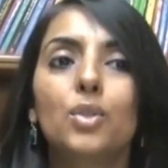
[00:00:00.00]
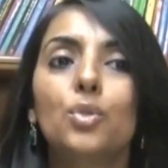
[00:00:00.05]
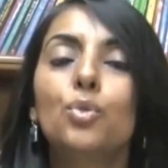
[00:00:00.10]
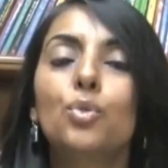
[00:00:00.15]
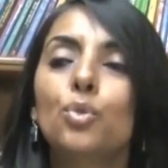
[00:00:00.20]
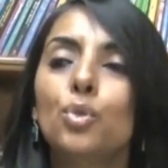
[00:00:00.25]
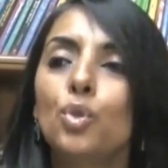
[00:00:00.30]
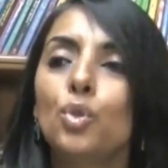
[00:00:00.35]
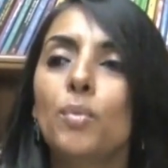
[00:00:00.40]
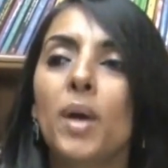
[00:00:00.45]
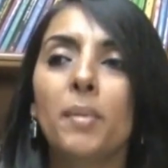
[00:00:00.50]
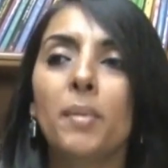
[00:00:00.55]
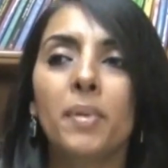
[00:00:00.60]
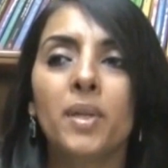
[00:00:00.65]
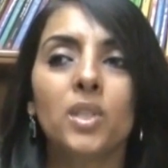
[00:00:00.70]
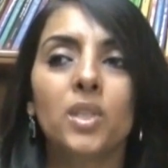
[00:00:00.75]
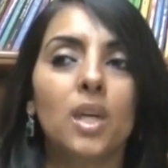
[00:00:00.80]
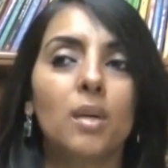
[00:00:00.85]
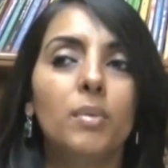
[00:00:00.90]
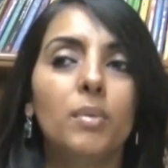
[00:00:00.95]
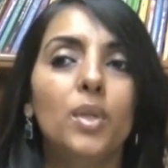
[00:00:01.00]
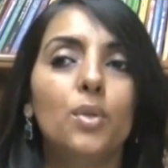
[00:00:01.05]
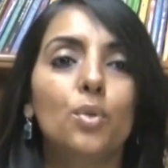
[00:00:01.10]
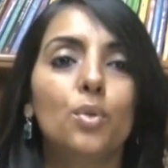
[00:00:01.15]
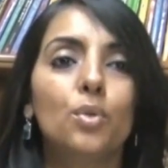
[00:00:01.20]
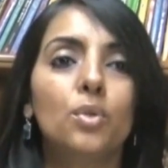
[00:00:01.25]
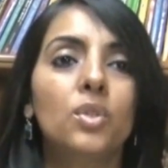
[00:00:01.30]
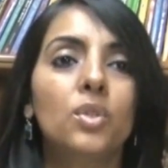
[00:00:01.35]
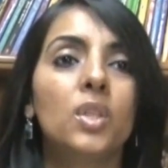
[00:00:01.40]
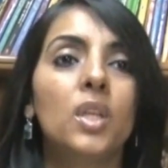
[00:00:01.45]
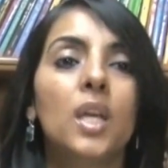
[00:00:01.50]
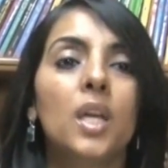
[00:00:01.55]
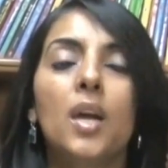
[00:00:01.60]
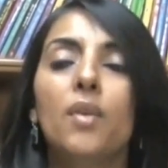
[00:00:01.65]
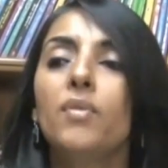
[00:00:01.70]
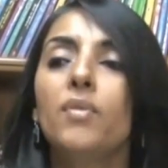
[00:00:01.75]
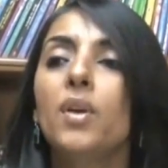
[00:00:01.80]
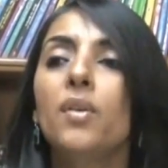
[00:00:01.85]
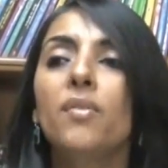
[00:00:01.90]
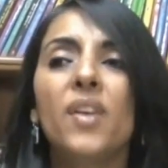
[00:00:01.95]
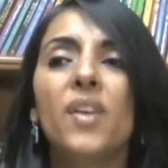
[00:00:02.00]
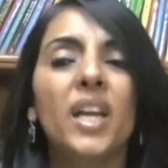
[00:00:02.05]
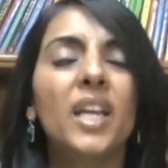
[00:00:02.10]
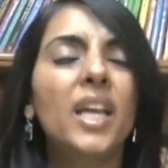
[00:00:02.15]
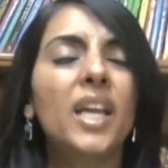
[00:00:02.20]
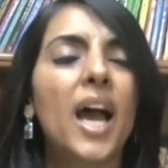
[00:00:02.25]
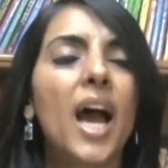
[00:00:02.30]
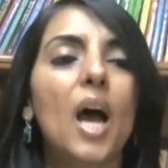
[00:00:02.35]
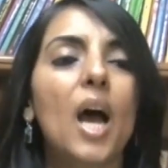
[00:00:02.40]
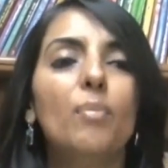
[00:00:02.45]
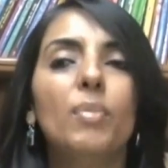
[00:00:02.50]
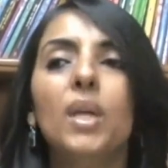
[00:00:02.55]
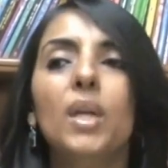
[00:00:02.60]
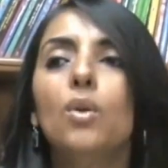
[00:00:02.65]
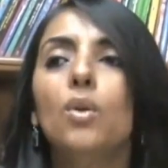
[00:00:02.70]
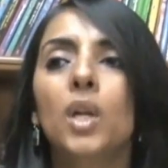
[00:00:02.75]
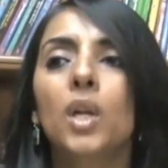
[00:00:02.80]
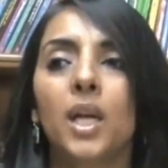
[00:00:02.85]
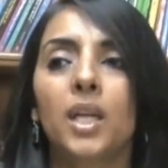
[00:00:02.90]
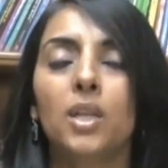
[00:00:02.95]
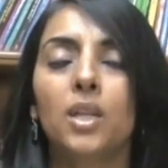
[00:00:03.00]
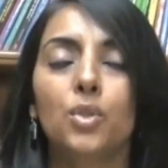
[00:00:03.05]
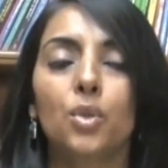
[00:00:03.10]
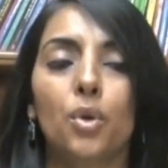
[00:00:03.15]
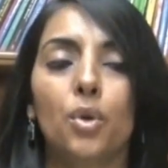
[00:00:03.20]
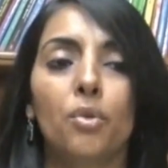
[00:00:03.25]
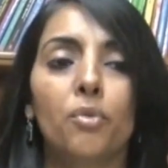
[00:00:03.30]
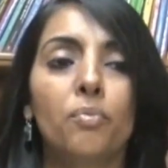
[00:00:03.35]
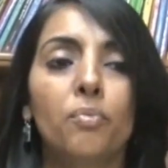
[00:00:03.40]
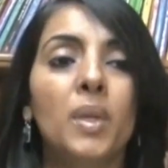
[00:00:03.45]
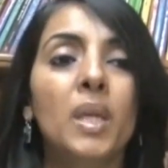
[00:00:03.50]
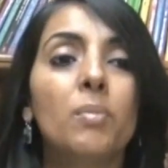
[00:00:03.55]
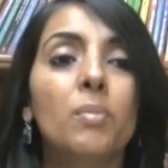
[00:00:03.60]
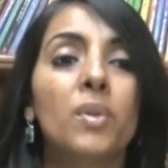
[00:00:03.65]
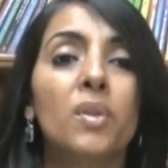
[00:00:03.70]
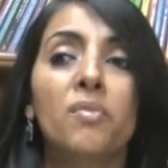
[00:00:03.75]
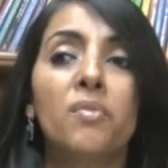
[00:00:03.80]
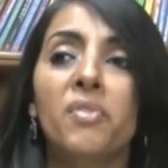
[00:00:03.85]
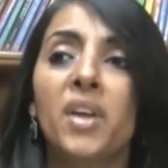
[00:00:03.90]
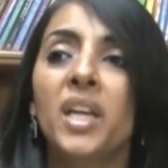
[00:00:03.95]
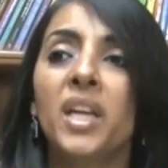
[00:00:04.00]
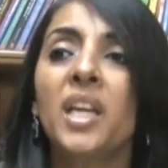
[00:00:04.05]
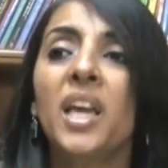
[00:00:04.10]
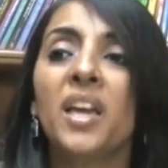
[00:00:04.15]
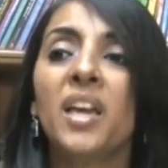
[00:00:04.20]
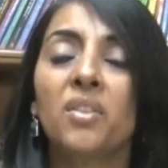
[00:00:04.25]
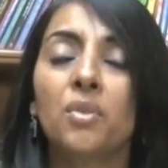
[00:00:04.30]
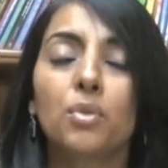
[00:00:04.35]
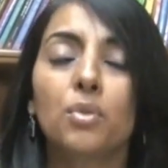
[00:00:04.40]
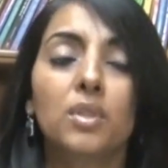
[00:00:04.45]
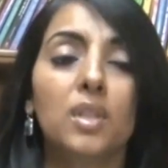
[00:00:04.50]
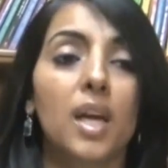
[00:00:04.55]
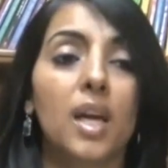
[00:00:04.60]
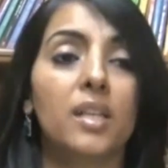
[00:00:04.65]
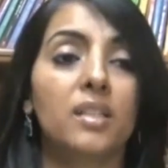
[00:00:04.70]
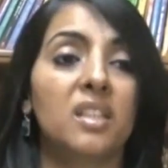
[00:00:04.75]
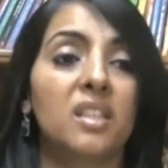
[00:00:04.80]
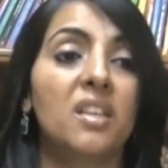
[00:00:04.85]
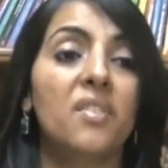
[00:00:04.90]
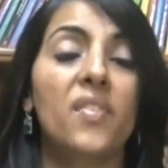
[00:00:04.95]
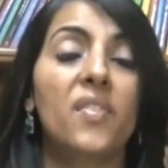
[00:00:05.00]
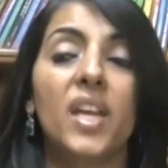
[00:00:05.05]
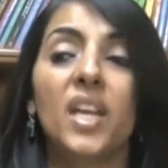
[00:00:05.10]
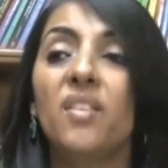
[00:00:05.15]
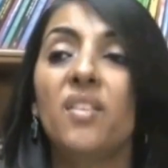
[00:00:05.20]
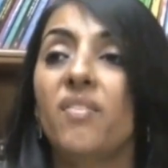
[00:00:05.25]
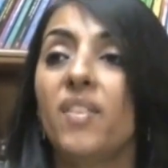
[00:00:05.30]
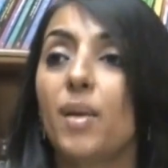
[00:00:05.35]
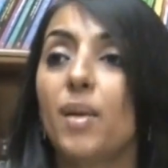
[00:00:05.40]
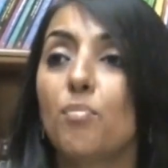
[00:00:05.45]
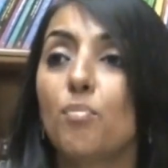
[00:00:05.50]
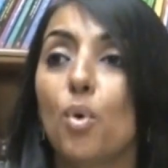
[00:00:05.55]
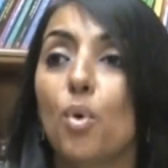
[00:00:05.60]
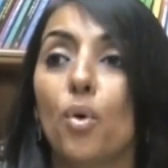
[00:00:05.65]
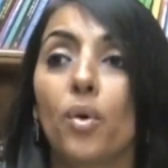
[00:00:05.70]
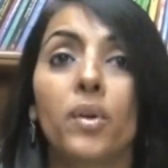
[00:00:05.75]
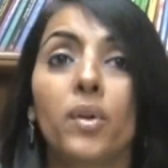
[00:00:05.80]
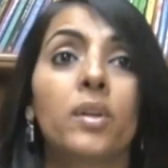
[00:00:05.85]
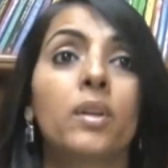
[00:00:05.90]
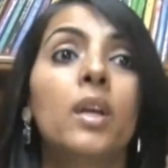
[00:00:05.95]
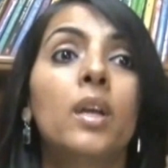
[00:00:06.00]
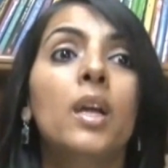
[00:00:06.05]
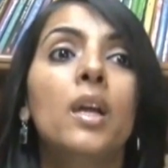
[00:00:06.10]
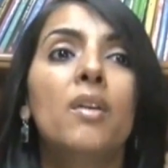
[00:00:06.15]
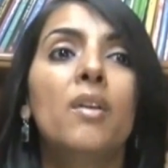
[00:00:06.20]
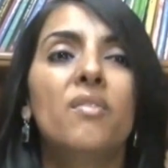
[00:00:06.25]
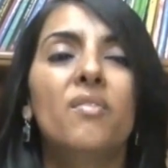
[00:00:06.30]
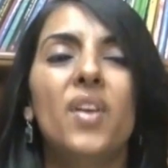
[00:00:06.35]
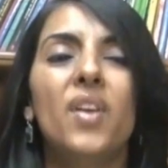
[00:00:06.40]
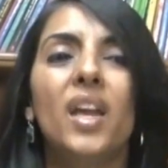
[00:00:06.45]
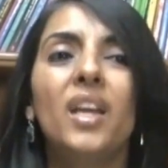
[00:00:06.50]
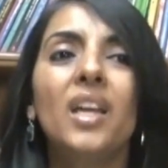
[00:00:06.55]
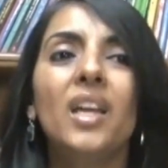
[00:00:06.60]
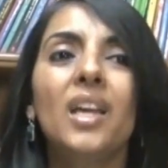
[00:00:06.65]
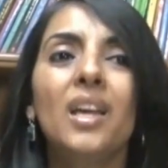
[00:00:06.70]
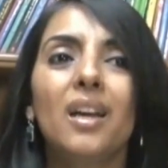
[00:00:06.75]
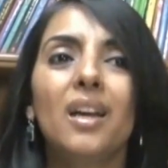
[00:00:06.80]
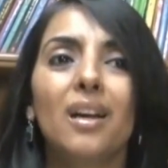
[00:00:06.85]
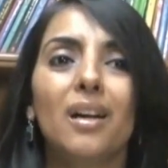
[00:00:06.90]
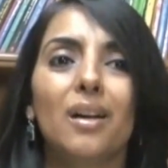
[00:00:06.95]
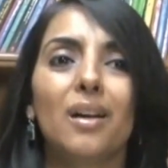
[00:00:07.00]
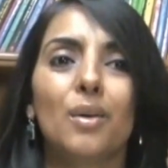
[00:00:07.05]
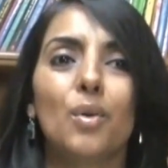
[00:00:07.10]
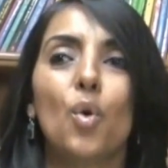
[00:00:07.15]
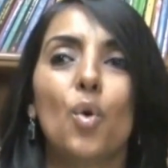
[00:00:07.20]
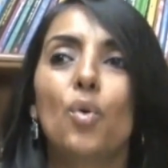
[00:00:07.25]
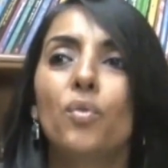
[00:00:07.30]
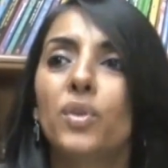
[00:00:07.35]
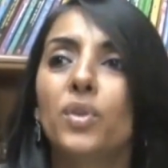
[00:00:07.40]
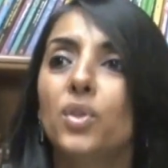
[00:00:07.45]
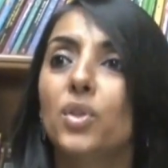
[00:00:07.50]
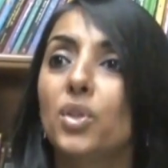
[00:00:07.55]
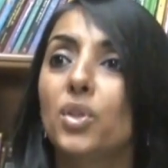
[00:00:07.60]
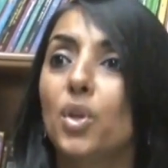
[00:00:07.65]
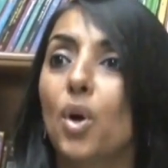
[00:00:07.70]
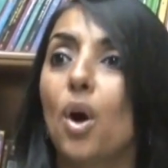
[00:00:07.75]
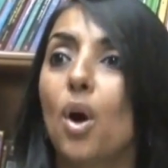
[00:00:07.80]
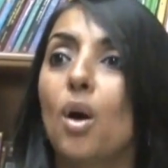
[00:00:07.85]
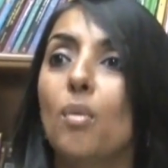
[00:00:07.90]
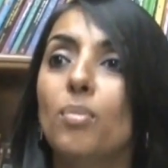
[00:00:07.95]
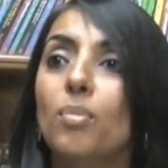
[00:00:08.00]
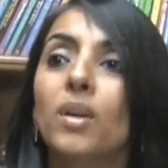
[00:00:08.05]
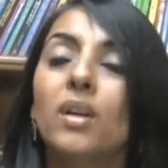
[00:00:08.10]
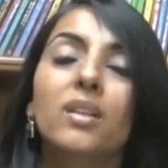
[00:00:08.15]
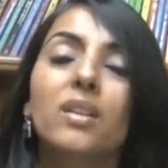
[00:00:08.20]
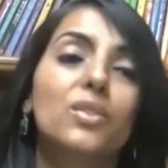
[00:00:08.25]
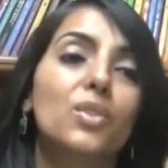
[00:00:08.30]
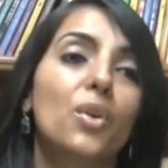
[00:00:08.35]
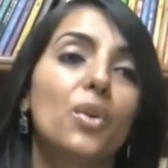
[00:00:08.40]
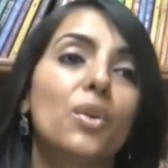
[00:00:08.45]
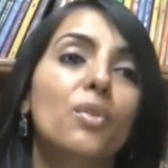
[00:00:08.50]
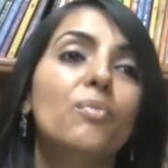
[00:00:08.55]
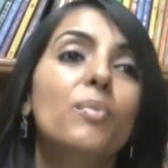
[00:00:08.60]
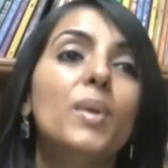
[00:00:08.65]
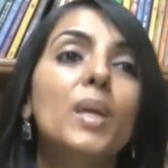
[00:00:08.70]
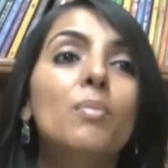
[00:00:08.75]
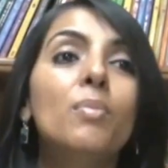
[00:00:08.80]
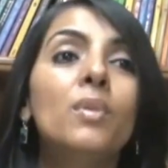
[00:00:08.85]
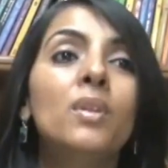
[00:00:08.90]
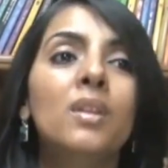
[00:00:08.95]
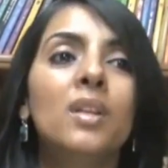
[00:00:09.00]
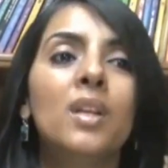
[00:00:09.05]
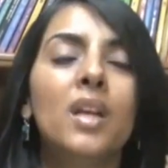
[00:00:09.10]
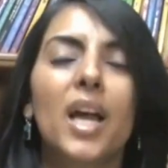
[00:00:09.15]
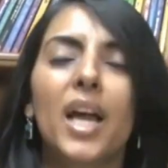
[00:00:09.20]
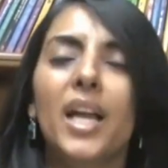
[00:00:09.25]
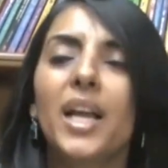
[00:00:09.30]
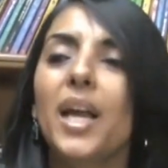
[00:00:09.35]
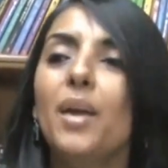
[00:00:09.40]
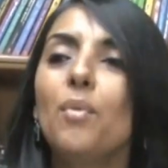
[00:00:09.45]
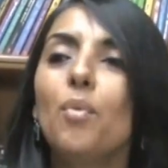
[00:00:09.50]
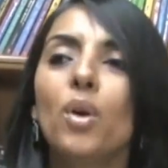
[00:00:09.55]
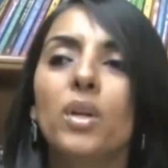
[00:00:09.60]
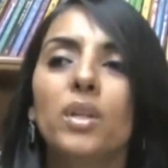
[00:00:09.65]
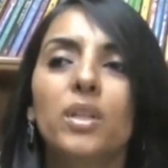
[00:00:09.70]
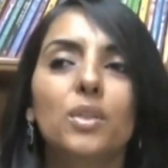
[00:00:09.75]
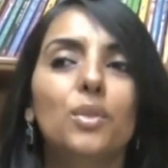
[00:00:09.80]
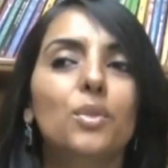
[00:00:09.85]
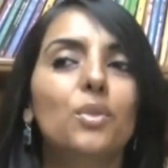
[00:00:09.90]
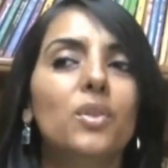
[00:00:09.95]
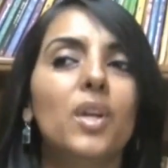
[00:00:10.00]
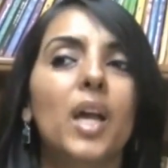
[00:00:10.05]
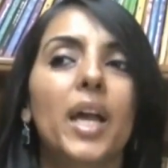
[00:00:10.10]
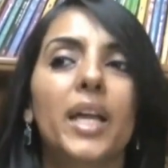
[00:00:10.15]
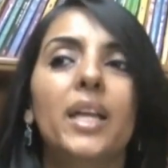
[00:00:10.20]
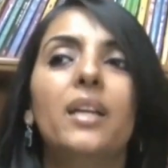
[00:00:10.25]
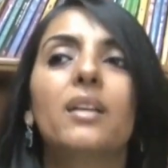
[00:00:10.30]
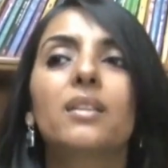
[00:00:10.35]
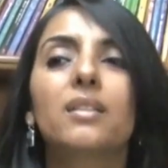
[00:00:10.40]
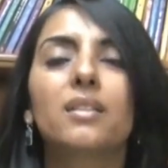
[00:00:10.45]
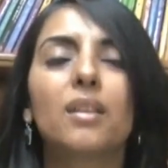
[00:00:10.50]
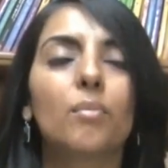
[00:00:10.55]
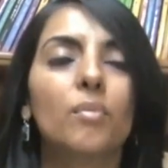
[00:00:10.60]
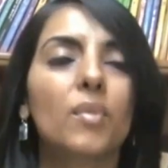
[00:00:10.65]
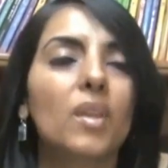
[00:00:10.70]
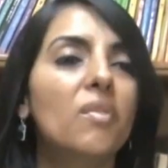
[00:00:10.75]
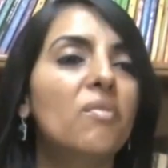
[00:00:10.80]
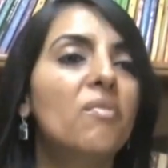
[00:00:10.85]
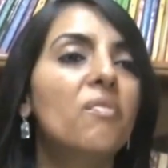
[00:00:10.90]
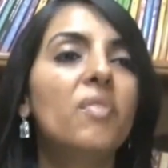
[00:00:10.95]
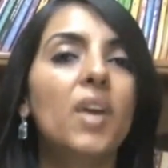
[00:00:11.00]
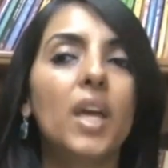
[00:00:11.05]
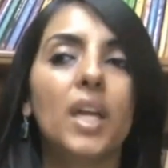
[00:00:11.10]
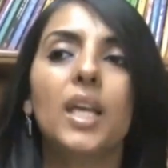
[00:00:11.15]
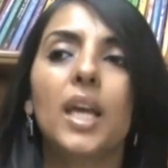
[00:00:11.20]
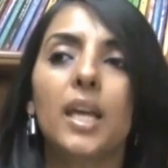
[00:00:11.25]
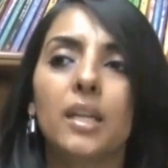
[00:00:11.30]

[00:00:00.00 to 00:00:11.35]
True to my Punjabi roots, they are very happy-go-lucky sort of people, very enthusiastic, very flamboyant, very over-the-top sort of people, and I wanted to write something very